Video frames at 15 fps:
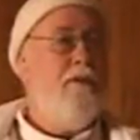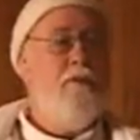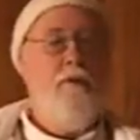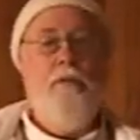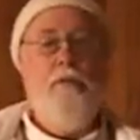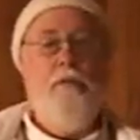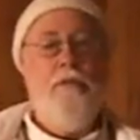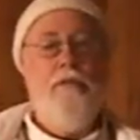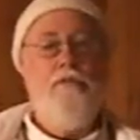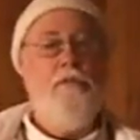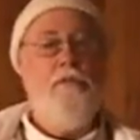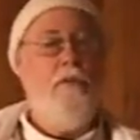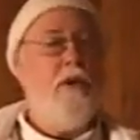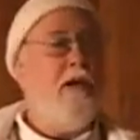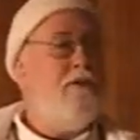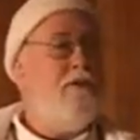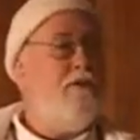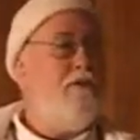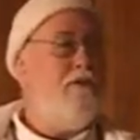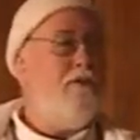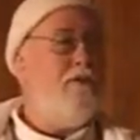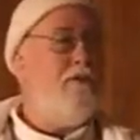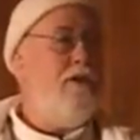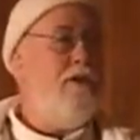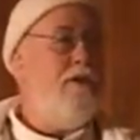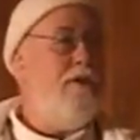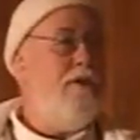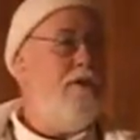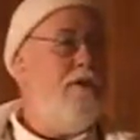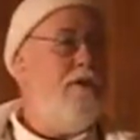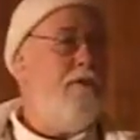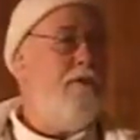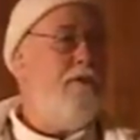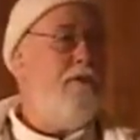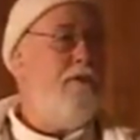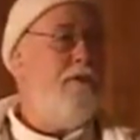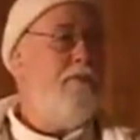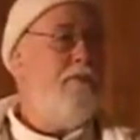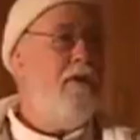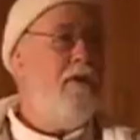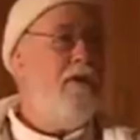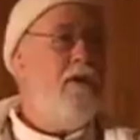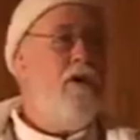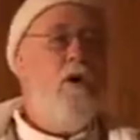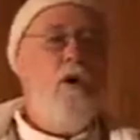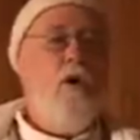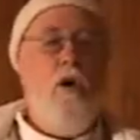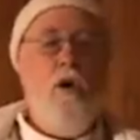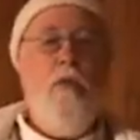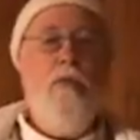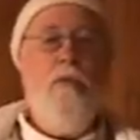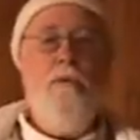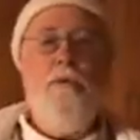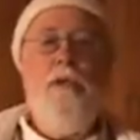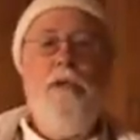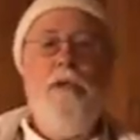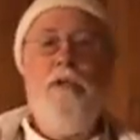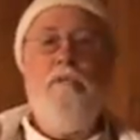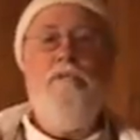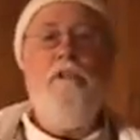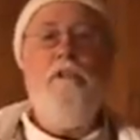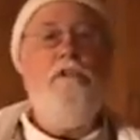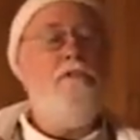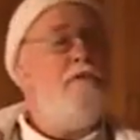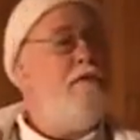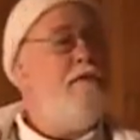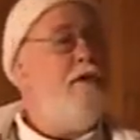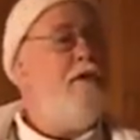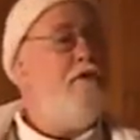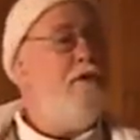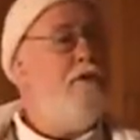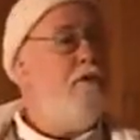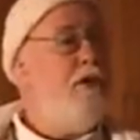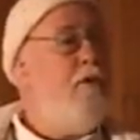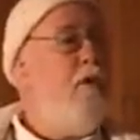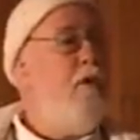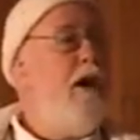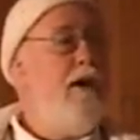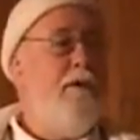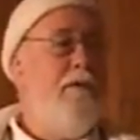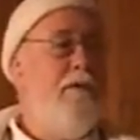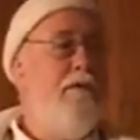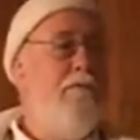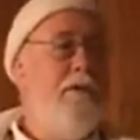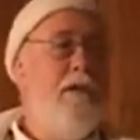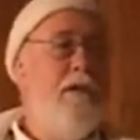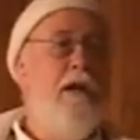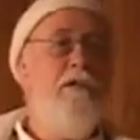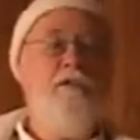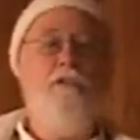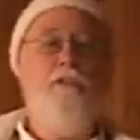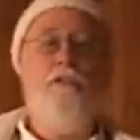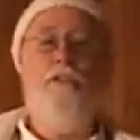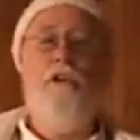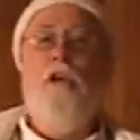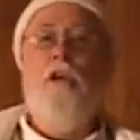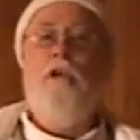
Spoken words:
Well, then there's no consciousness there either. All three of these things are required for consciousness.